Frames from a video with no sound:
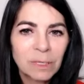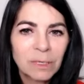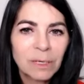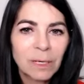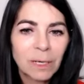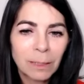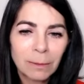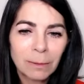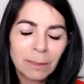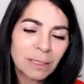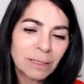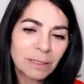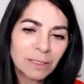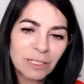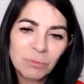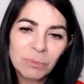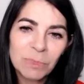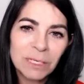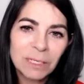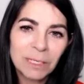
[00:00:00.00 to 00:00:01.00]
I think to
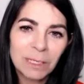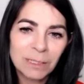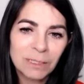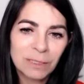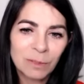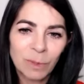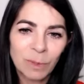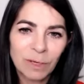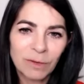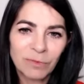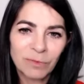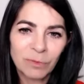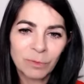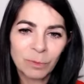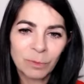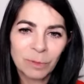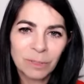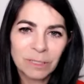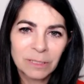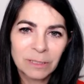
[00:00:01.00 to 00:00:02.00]
me that's the way
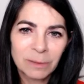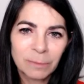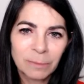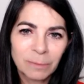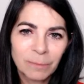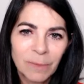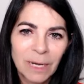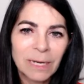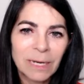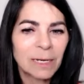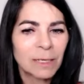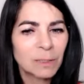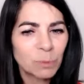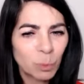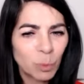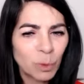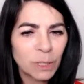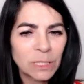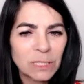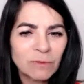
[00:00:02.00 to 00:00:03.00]
forward. And that
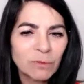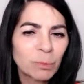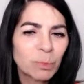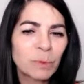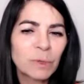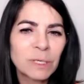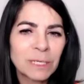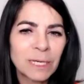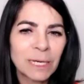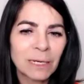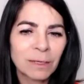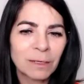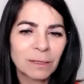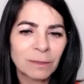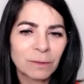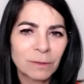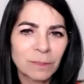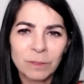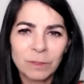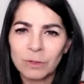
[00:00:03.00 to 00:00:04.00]
works for boys and
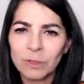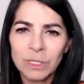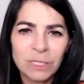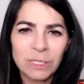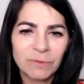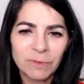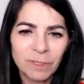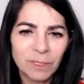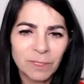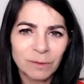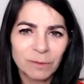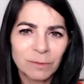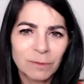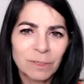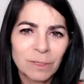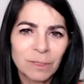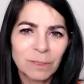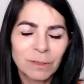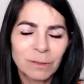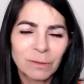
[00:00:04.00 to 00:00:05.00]
girls, not just for girls,
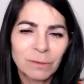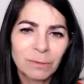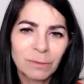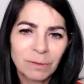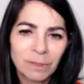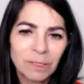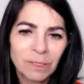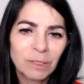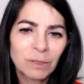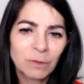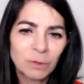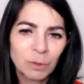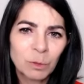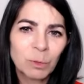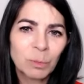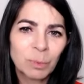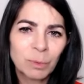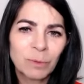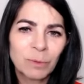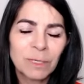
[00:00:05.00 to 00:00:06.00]
you know, to a
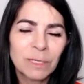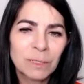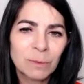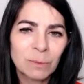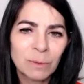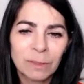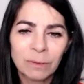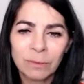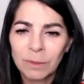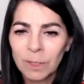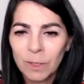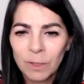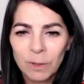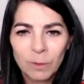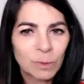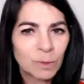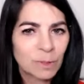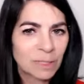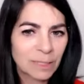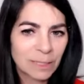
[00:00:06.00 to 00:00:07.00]
boy as well,
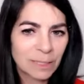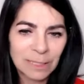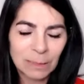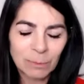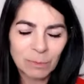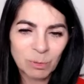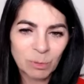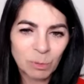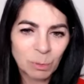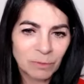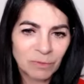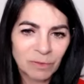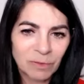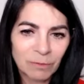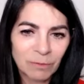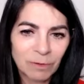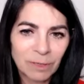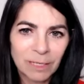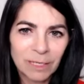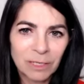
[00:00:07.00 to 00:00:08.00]
what's acceptable within
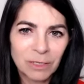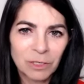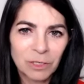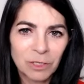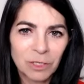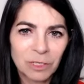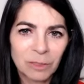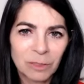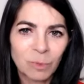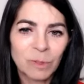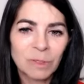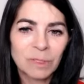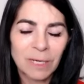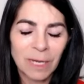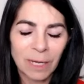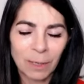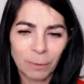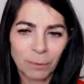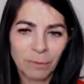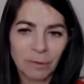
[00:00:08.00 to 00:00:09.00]
a relationship, what's
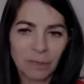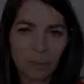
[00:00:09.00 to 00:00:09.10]
healthy.